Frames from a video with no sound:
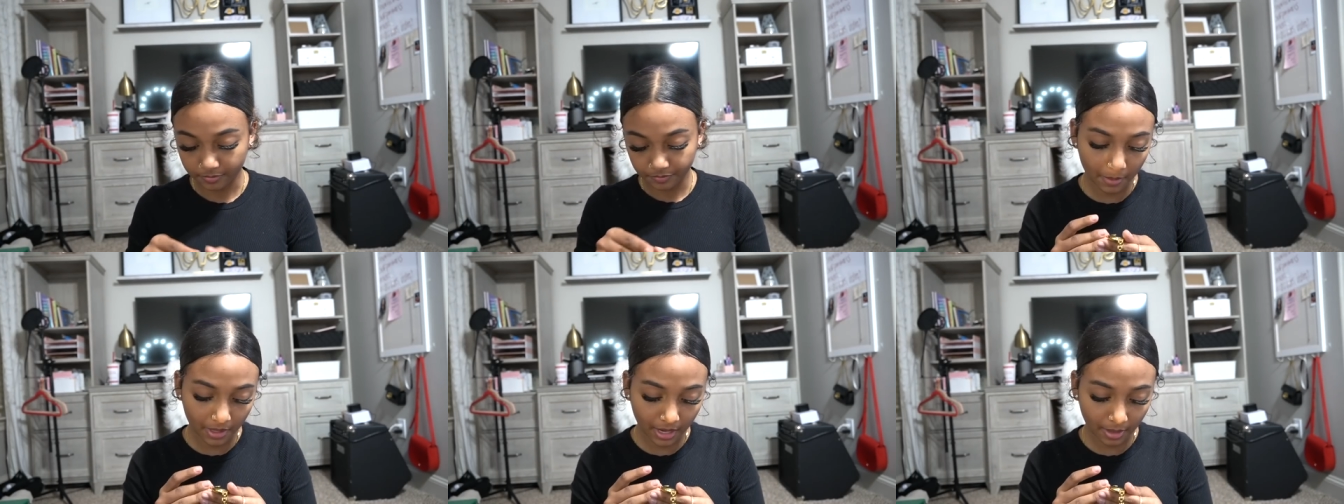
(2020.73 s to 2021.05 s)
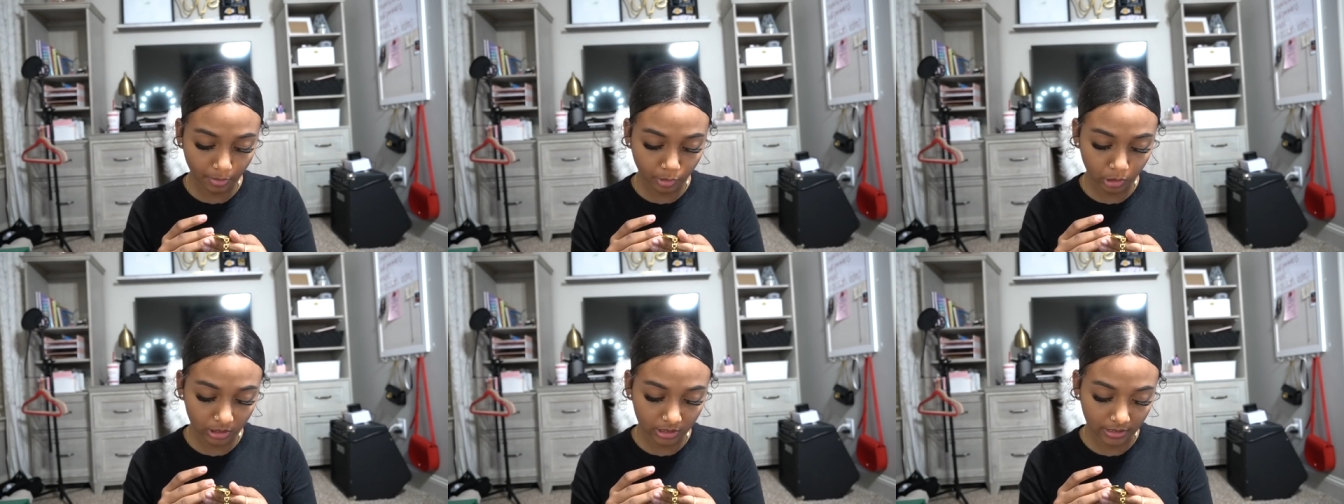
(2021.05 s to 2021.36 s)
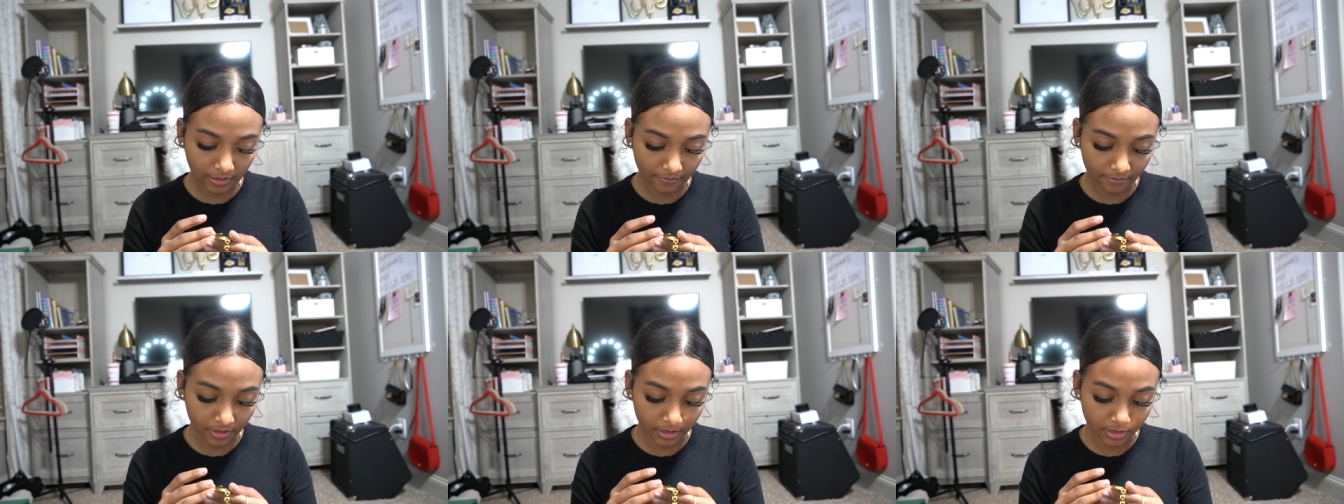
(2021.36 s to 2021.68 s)
But I absolutely
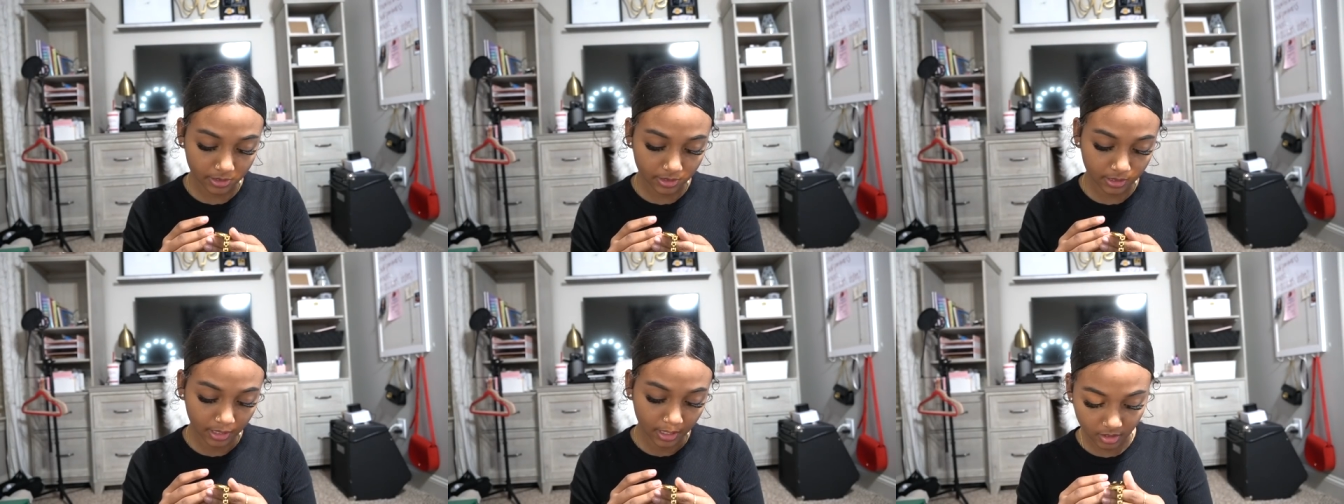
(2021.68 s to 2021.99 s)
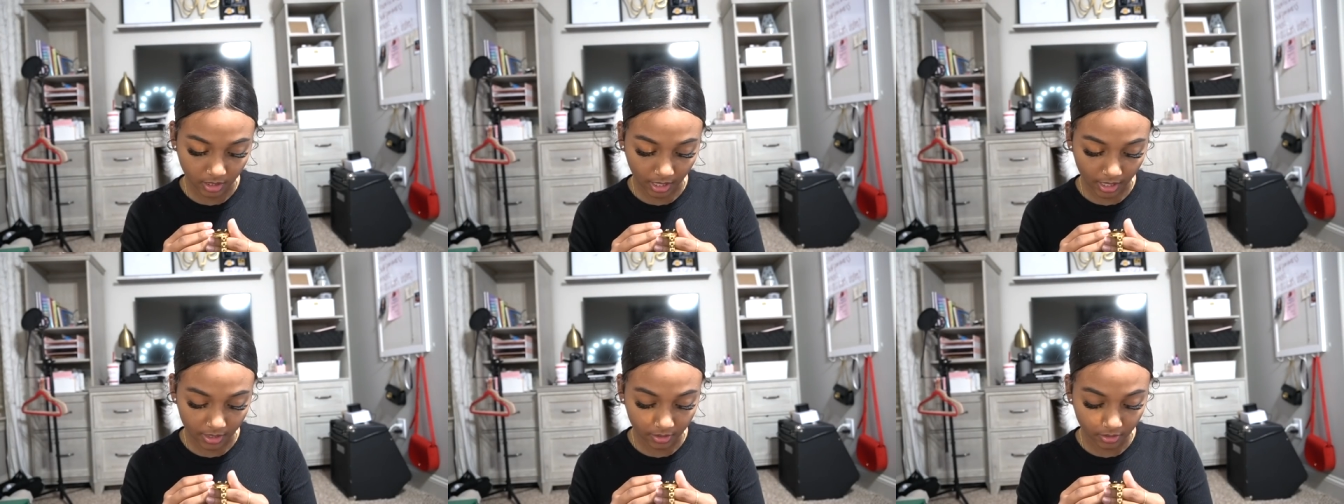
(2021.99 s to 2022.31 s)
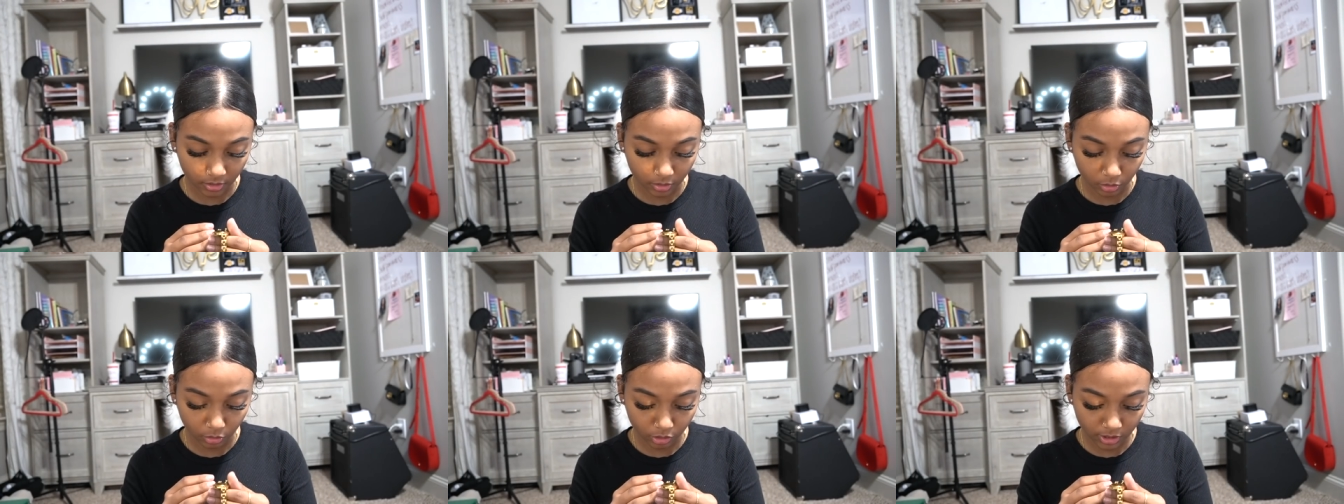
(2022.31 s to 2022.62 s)
love it. It's got
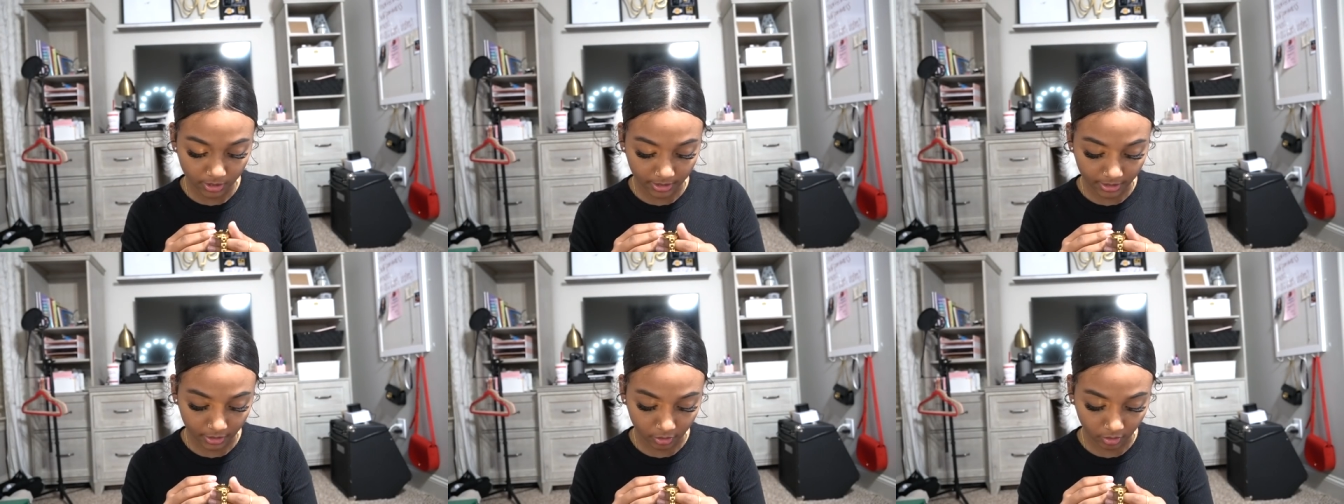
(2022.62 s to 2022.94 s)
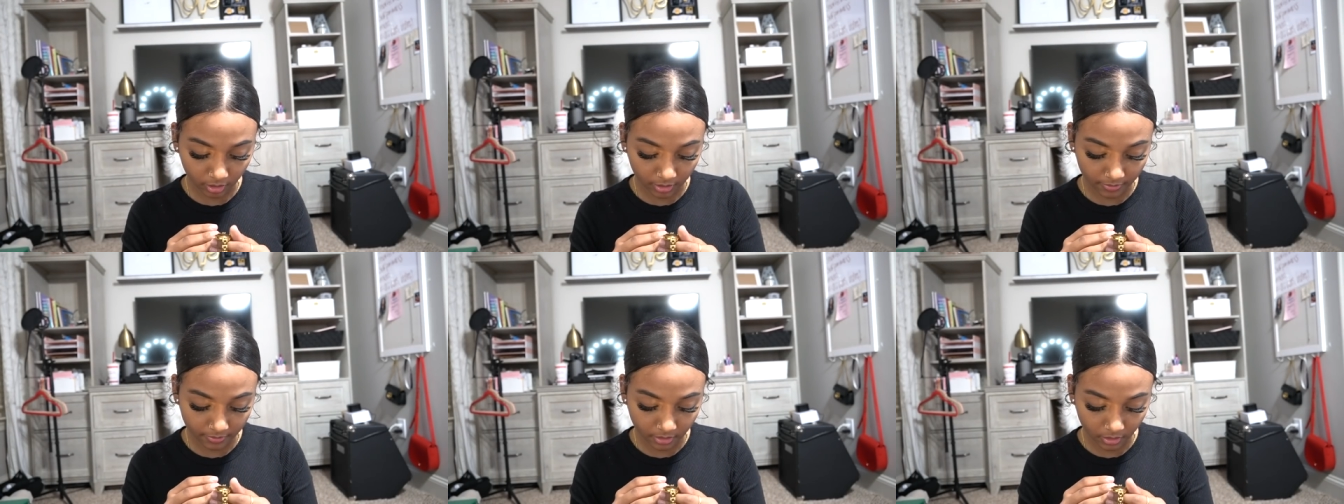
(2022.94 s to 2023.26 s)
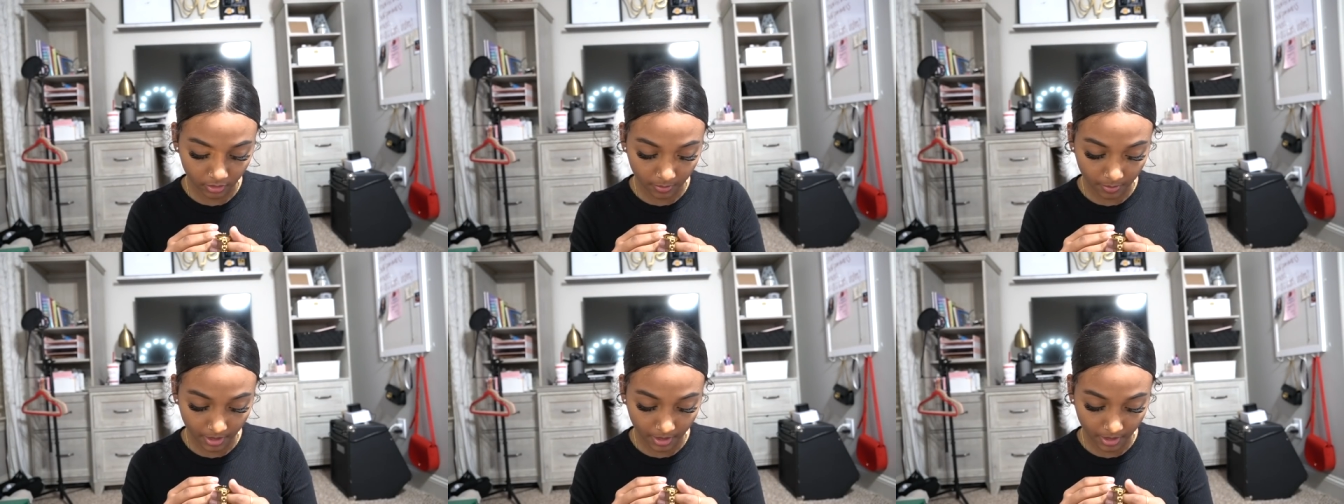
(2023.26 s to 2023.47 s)
Gucci engraved on the